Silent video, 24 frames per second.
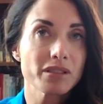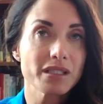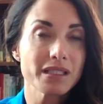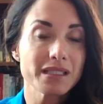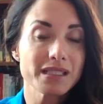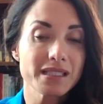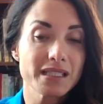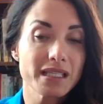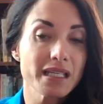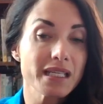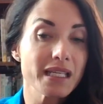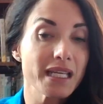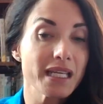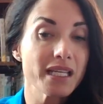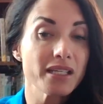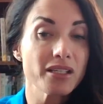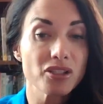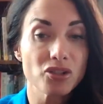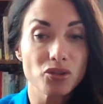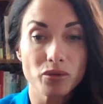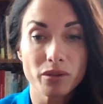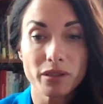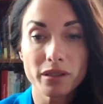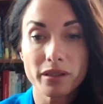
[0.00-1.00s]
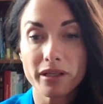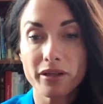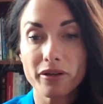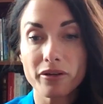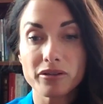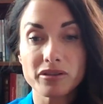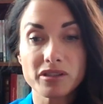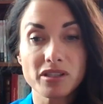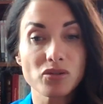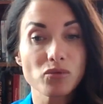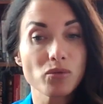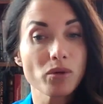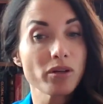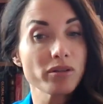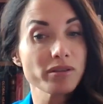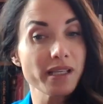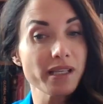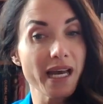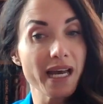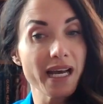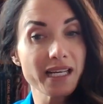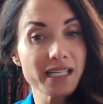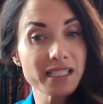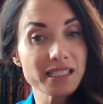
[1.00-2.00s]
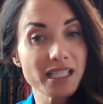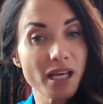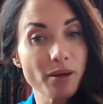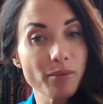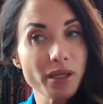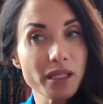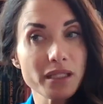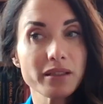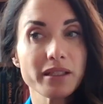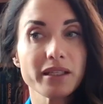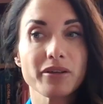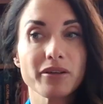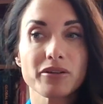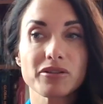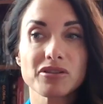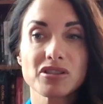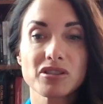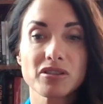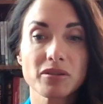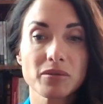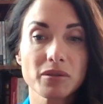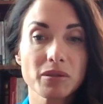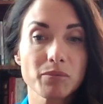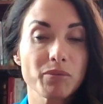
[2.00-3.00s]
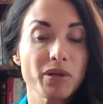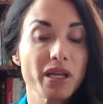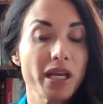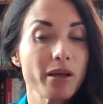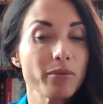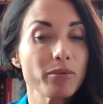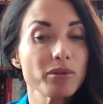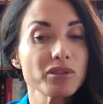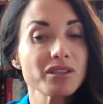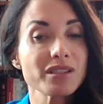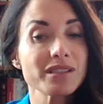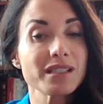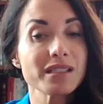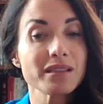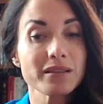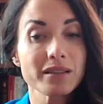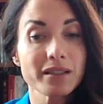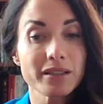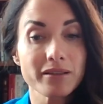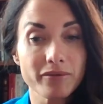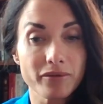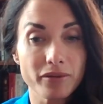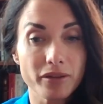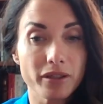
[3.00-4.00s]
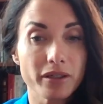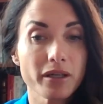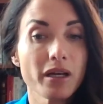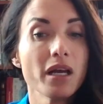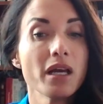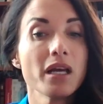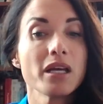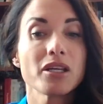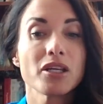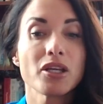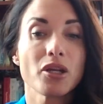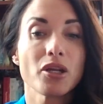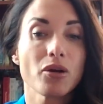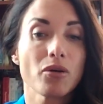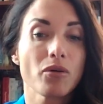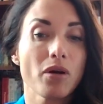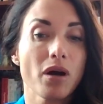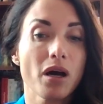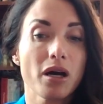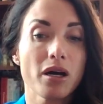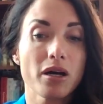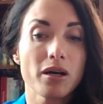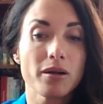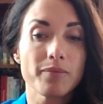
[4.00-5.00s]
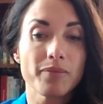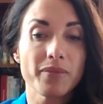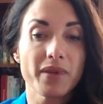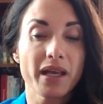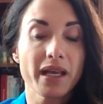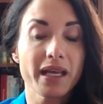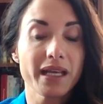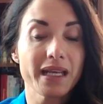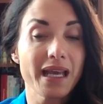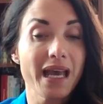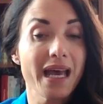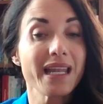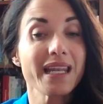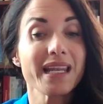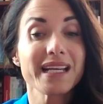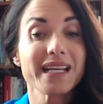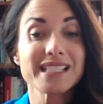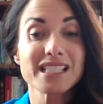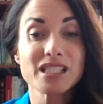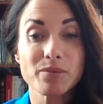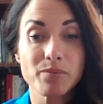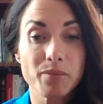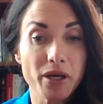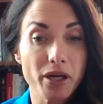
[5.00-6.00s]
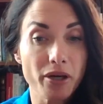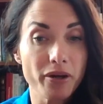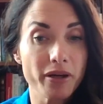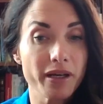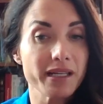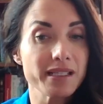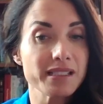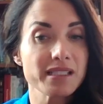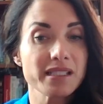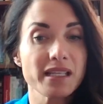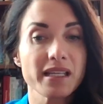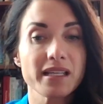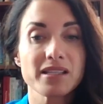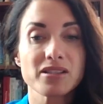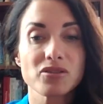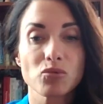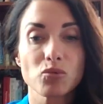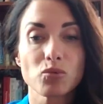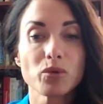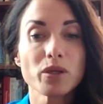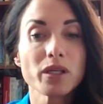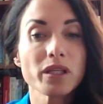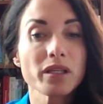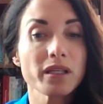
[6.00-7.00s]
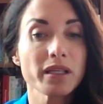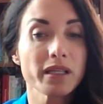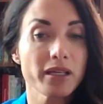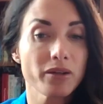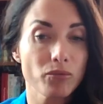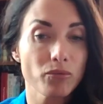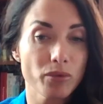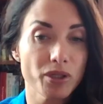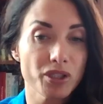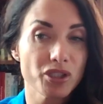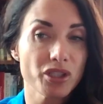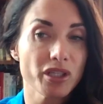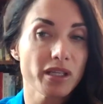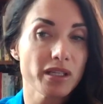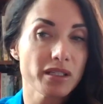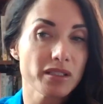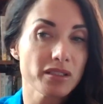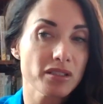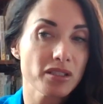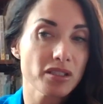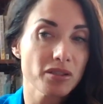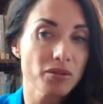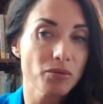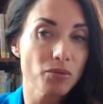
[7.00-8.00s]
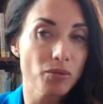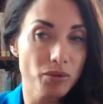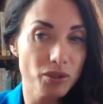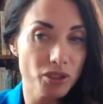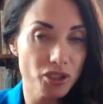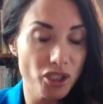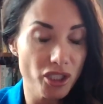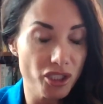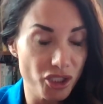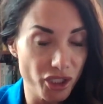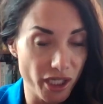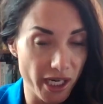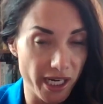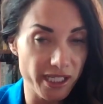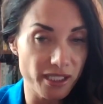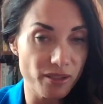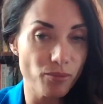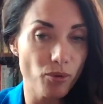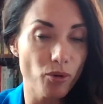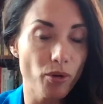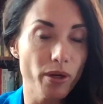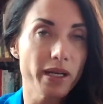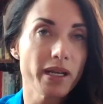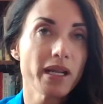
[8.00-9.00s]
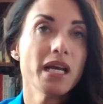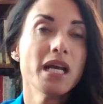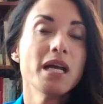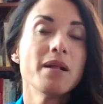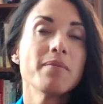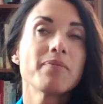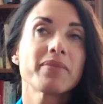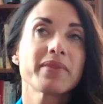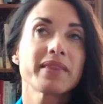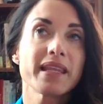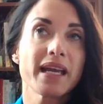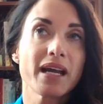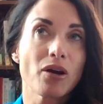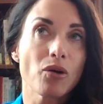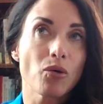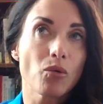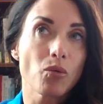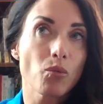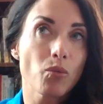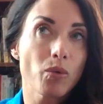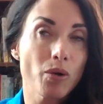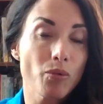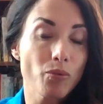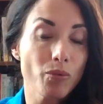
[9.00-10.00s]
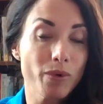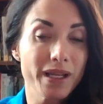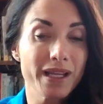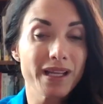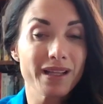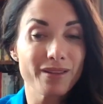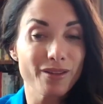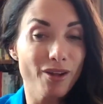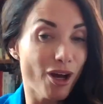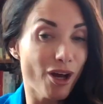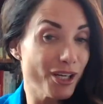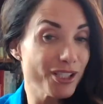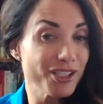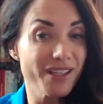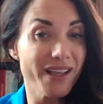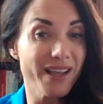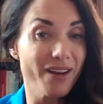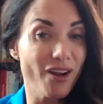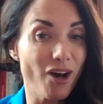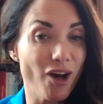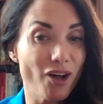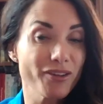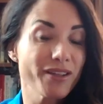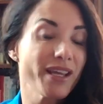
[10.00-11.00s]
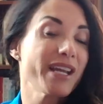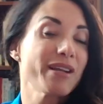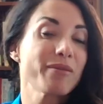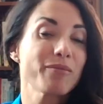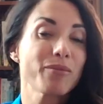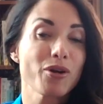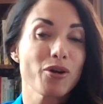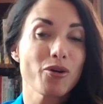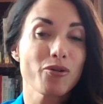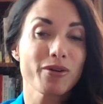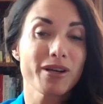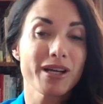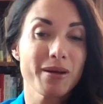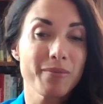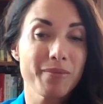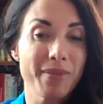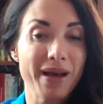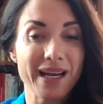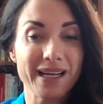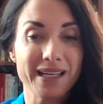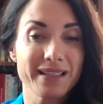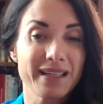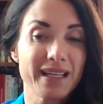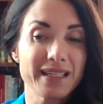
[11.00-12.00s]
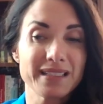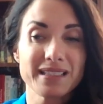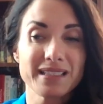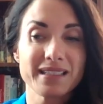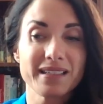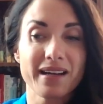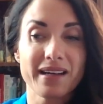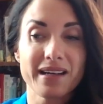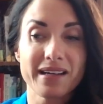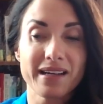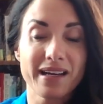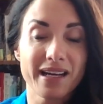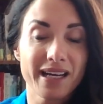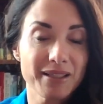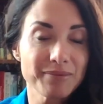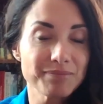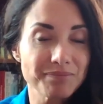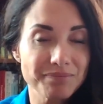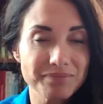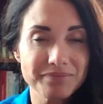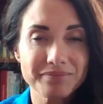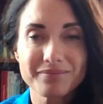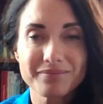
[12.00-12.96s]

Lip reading: seek industry leaders as well as academic leaders to be able to deliver, an experience that is really enriching, to Shane's point. Now, when we launched that online program back in 1999,